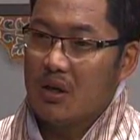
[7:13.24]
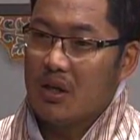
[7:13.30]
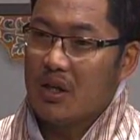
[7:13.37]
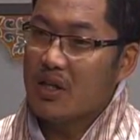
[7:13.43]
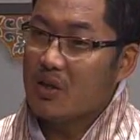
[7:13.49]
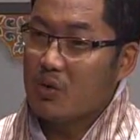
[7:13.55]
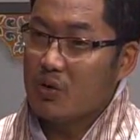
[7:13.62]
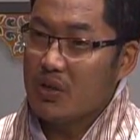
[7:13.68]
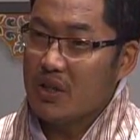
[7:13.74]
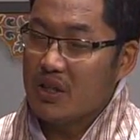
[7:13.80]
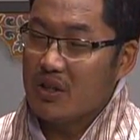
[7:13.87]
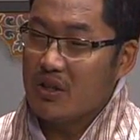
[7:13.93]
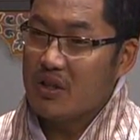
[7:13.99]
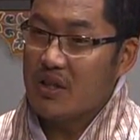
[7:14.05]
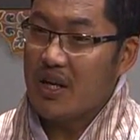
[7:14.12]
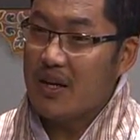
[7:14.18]
including
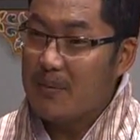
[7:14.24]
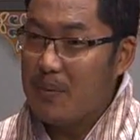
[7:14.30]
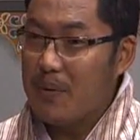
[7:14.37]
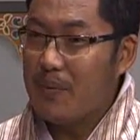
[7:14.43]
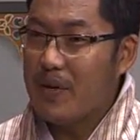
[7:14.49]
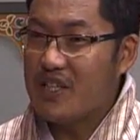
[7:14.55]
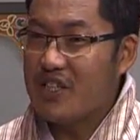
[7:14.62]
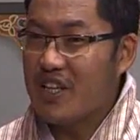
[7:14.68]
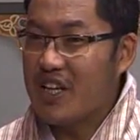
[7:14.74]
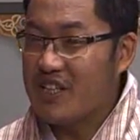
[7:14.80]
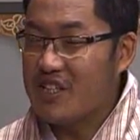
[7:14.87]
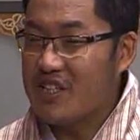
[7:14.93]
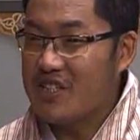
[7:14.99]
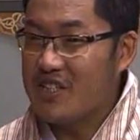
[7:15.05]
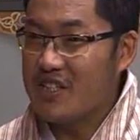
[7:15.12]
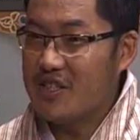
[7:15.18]
the implementing
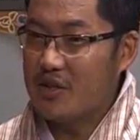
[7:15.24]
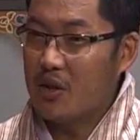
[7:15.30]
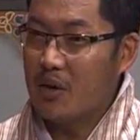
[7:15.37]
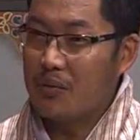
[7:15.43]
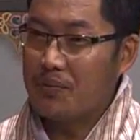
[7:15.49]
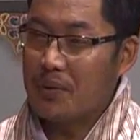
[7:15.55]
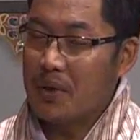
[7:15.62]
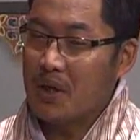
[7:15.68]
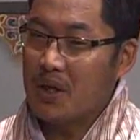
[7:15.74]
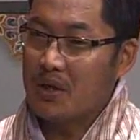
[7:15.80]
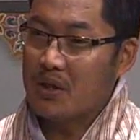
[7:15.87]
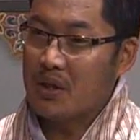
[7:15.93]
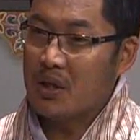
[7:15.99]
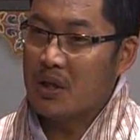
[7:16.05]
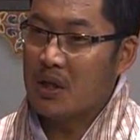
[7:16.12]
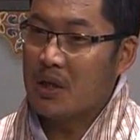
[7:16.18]
agencies of
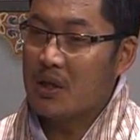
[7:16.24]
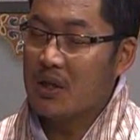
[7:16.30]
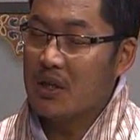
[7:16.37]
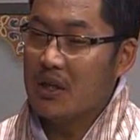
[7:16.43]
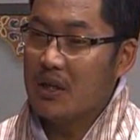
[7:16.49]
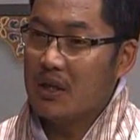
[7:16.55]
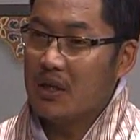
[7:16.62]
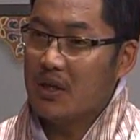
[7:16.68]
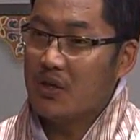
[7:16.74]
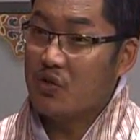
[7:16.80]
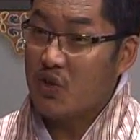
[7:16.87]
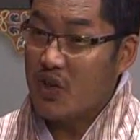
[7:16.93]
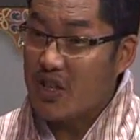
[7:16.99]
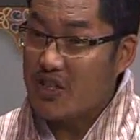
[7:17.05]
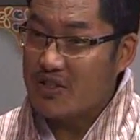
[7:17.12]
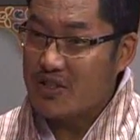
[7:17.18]
the
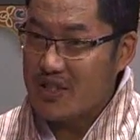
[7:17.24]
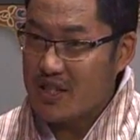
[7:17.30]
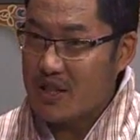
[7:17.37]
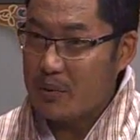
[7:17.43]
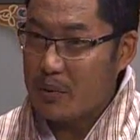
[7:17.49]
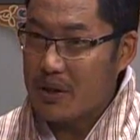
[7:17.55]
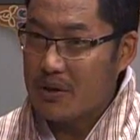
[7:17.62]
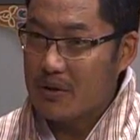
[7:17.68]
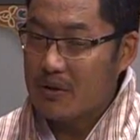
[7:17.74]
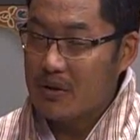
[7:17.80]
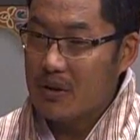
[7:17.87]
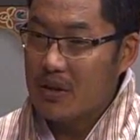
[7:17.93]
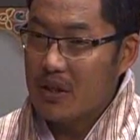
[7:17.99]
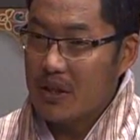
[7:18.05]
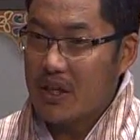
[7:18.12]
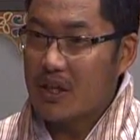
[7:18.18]
Education City Bill,
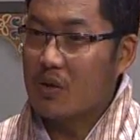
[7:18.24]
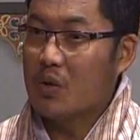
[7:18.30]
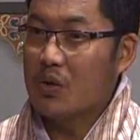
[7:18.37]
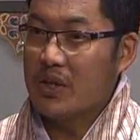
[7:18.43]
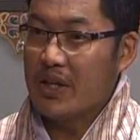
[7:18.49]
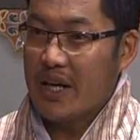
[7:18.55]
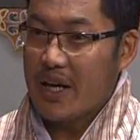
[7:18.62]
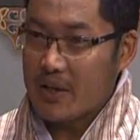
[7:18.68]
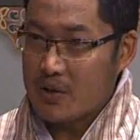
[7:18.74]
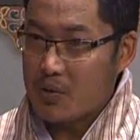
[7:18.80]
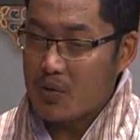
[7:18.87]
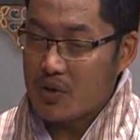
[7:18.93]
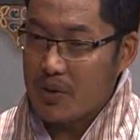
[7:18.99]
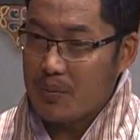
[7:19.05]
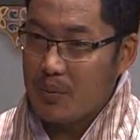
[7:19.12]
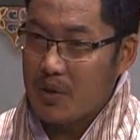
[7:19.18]
including
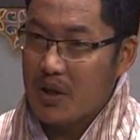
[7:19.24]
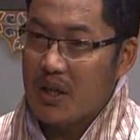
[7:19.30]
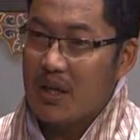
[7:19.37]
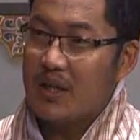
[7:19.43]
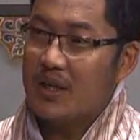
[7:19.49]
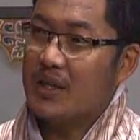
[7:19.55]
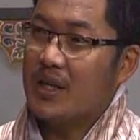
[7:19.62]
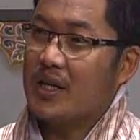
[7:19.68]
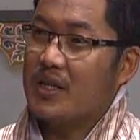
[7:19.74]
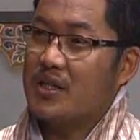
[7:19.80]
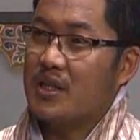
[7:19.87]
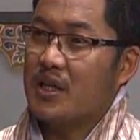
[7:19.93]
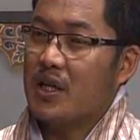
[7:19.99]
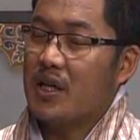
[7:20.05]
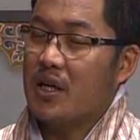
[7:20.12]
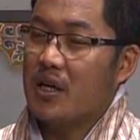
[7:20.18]
executive,
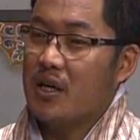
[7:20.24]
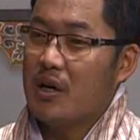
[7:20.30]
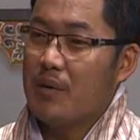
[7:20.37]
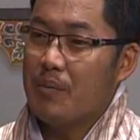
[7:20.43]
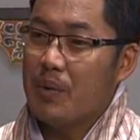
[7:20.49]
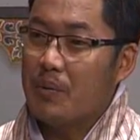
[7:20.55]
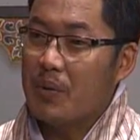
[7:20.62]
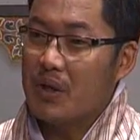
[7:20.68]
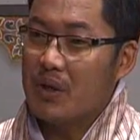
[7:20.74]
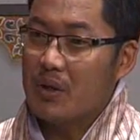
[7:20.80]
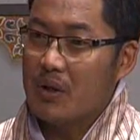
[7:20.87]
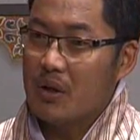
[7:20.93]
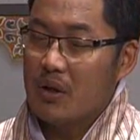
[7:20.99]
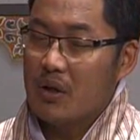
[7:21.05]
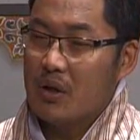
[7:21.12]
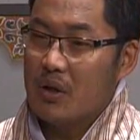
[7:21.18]
that people
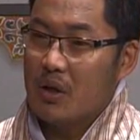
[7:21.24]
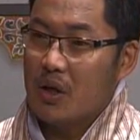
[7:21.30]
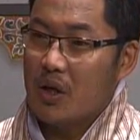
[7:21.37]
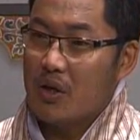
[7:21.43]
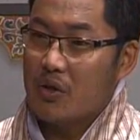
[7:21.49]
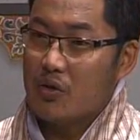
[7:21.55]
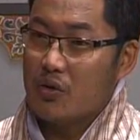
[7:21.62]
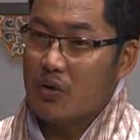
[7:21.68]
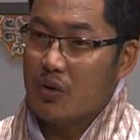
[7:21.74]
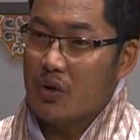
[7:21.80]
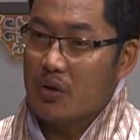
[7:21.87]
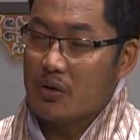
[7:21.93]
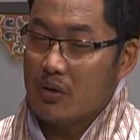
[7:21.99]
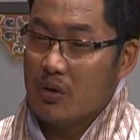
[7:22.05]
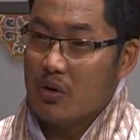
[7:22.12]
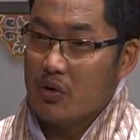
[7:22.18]

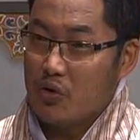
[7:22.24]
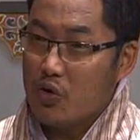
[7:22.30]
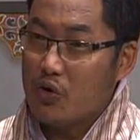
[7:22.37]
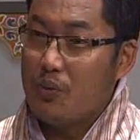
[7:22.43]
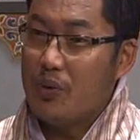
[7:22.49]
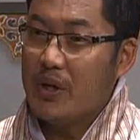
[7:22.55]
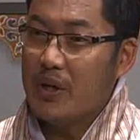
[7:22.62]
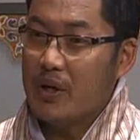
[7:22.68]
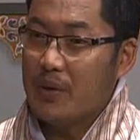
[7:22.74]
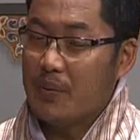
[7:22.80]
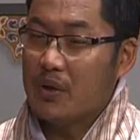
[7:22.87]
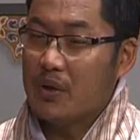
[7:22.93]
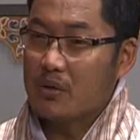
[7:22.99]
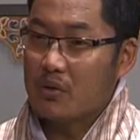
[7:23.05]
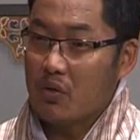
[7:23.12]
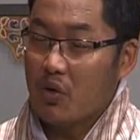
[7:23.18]
should be,
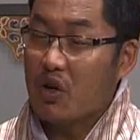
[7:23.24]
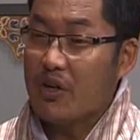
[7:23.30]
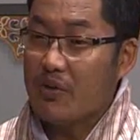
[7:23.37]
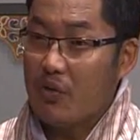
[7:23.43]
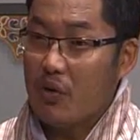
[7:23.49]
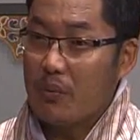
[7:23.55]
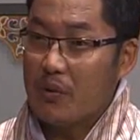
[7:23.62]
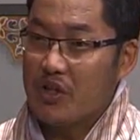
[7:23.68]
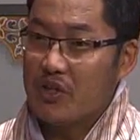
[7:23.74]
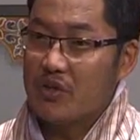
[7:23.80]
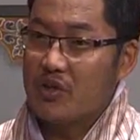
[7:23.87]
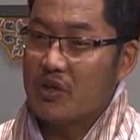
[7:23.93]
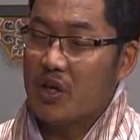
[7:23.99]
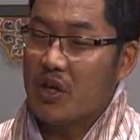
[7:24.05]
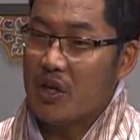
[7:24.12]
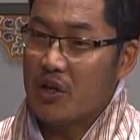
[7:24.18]
all
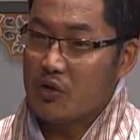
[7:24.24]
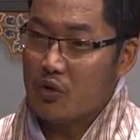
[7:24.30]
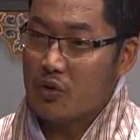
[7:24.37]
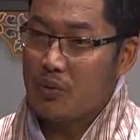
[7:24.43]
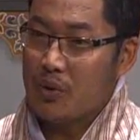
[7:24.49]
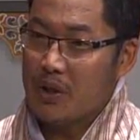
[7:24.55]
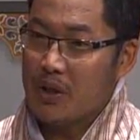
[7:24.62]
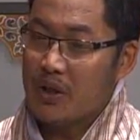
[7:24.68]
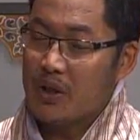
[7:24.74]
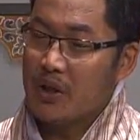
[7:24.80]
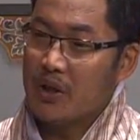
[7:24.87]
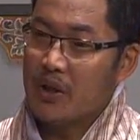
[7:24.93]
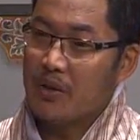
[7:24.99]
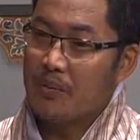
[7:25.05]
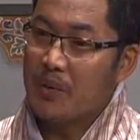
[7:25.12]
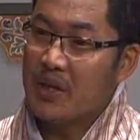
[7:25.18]
informations should be
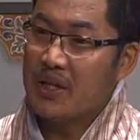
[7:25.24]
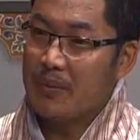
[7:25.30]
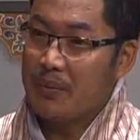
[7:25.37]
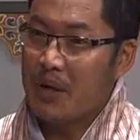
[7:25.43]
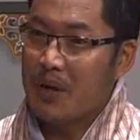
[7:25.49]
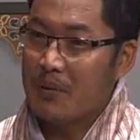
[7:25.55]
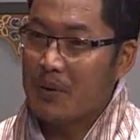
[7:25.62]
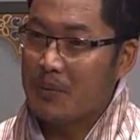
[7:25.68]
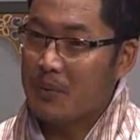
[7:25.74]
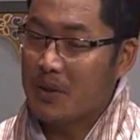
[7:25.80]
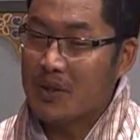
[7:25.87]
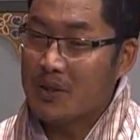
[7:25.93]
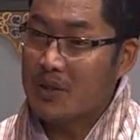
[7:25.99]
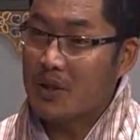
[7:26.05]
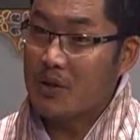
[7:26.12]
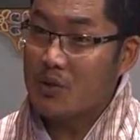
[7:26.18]
made available.
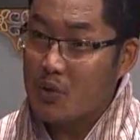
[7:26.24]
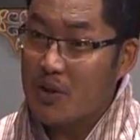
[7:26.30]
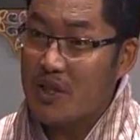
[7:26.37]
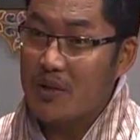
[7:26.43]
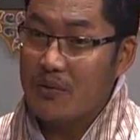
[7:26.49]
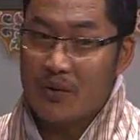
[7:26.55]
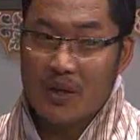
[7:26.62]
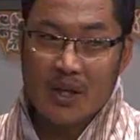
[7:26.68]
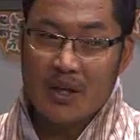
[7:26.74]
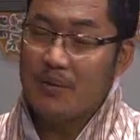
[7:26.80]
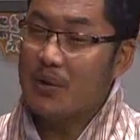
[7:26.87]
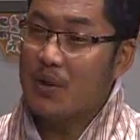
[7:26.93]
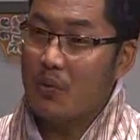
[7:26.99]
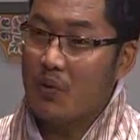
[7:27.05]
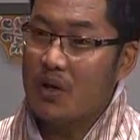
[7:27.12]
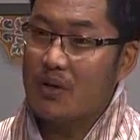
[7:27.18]
Because today we live
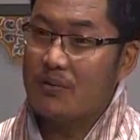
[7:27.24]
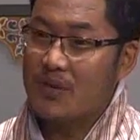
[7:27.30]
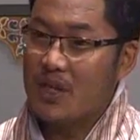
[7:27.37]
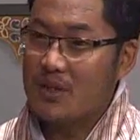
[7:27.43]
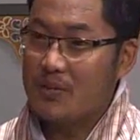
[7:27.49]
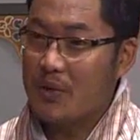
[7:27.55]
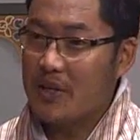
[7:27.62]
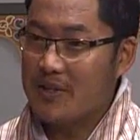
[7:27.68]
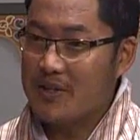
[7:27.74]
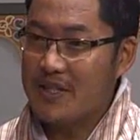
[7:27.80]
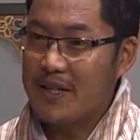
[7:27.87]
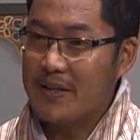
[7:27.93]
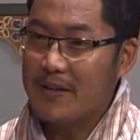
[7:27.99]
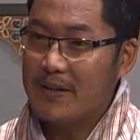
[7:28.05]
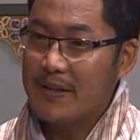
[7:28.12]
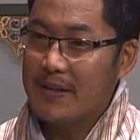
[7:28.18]
in the world of transparency,
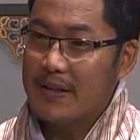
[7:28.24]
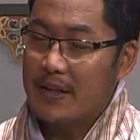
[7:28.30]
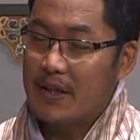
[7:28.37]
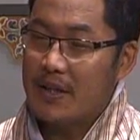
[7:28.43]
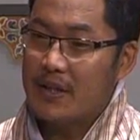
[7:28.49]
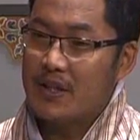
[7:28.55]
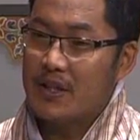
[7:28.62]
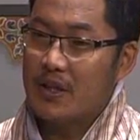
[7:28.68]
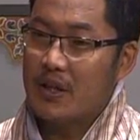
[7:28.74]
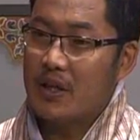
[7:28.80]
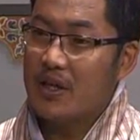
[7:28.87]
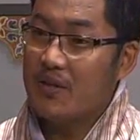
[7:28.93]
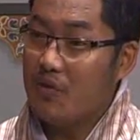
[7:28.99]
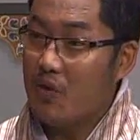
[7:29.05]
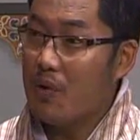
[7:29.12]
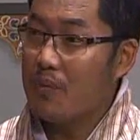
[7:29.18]
right?
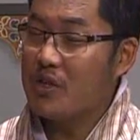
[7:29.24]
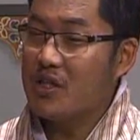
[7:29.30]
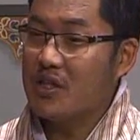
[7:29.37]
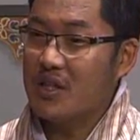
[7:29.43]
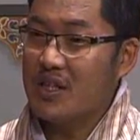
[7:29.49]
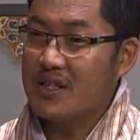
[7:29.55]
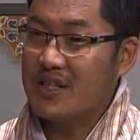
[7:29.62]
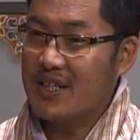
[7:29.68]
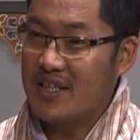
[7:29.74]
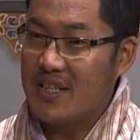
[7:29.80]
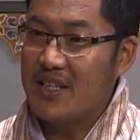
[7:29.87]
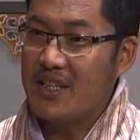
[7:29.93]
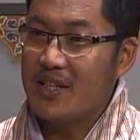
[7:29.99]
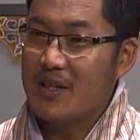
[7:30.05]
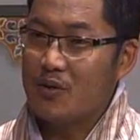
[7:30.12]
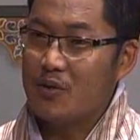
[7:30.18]
Information is the
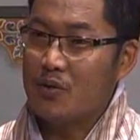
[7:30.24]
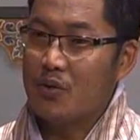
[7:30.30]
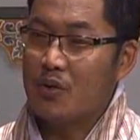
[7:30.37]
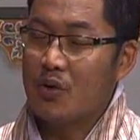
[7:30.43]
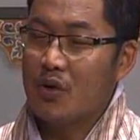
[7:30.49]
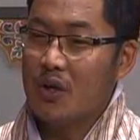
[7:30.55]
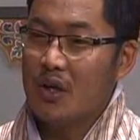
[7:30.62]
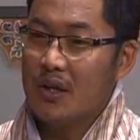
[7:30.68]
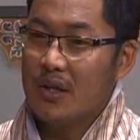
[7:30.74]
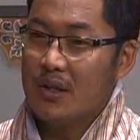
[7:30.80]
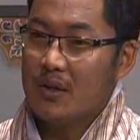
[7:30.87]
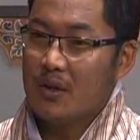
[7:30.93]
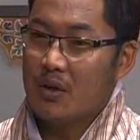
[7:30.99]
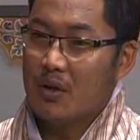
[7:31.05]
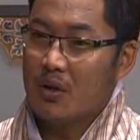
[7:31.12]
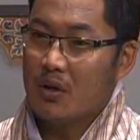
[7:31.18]
key to
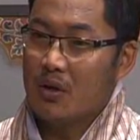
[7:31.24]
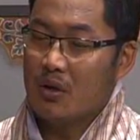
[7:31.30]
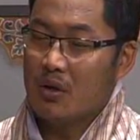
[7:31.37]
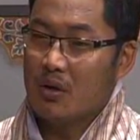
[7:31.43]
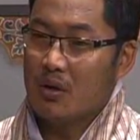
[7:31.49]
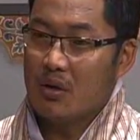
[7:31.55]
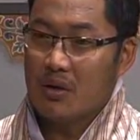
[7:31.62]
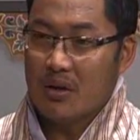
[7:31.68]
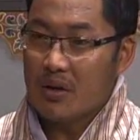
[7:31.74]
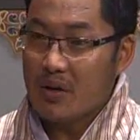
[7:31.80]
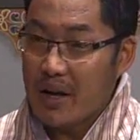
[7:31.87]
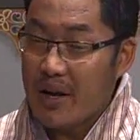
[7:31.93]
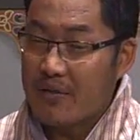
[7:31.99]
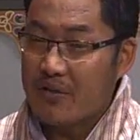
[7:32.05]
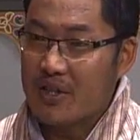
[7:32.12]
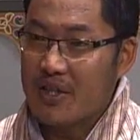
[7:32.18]

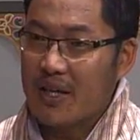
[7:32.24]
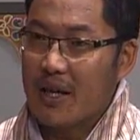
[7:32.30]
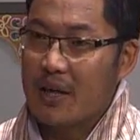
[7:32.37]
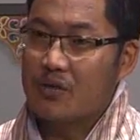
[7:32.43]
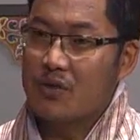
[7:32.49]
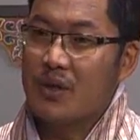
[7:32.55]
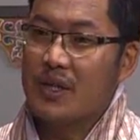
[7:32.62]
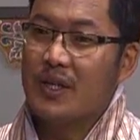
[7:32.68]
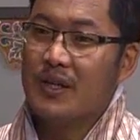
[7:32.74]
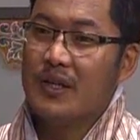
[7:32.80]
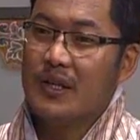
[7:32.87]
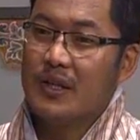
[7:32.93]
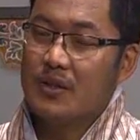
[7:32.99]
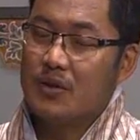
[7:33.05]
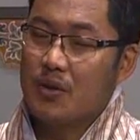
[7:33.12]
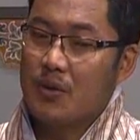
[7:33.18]
everything, actually.
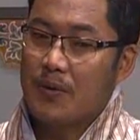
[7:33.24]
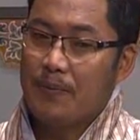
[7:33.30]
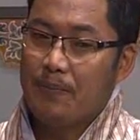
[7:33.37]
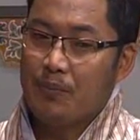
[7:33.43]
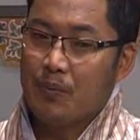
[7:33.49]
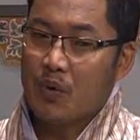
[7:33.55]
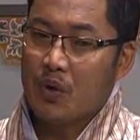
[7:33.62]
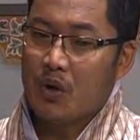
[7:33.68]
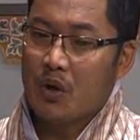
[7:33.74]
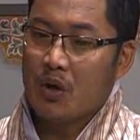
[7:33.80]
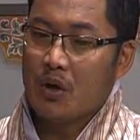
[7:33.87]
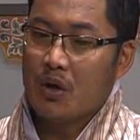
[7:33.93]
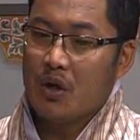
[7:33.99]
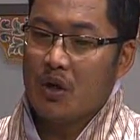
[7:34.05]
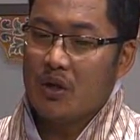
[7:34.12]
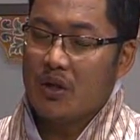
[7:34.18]
So
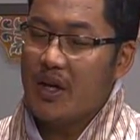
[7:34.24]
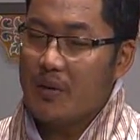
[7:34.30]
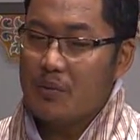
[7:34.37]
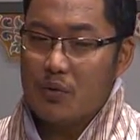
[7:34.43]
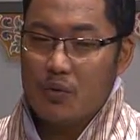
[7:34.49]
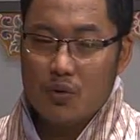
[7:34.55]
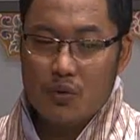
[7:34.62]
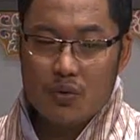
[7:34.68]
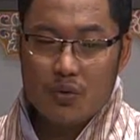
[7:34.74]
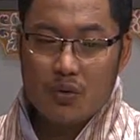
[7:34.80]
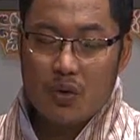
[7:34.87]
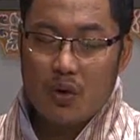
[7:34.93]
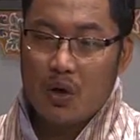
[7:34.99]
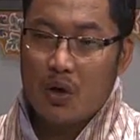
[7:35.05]
they have to use